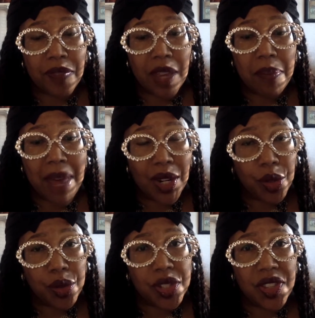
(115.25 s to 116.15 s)

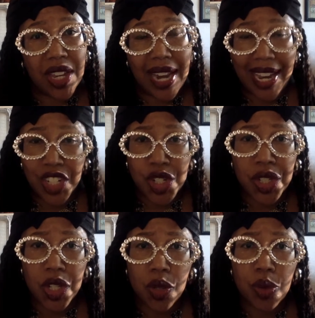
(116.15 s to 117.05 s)
metals that
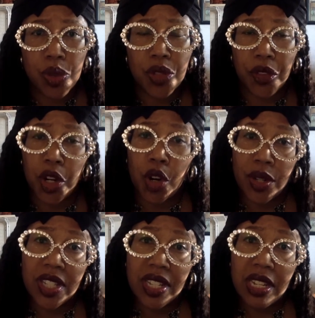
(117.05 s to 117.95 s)
ancients used for
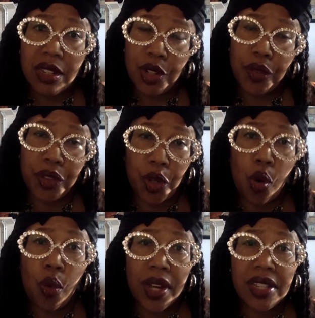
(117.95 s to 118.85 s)
currency, for their
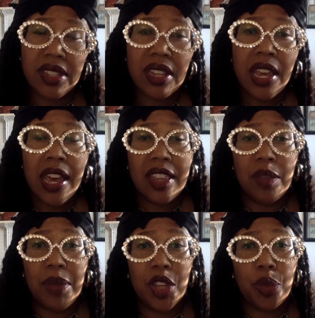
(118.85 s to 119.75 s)
coins. The
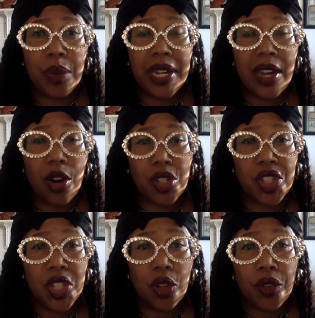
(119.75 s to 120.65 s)
big three are
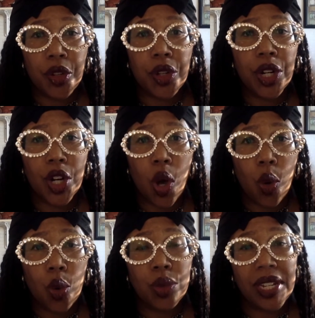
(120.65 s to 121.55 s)
silver,
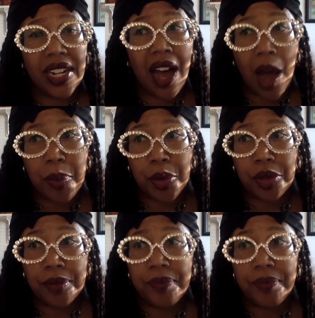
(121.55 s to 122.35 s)
gold, and copper.